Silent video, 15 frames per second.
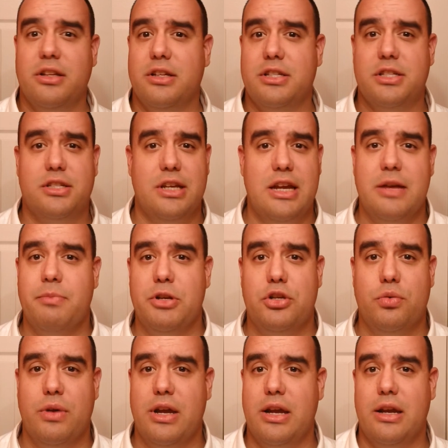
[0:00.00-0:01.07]
this scene
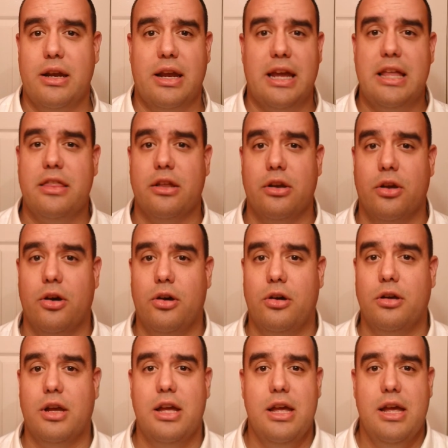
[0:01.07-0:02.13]
between Ethan
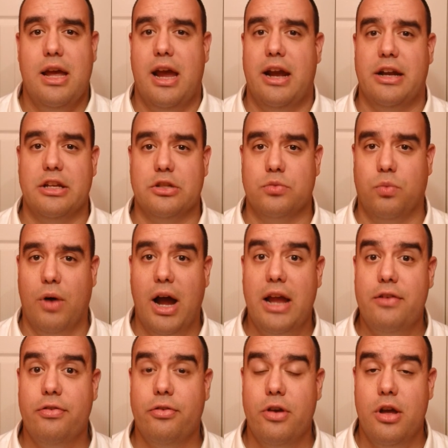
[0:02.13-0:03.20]
Hawke and his
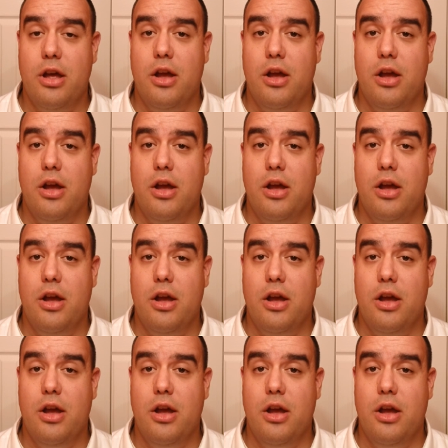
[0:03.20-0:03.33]
wife,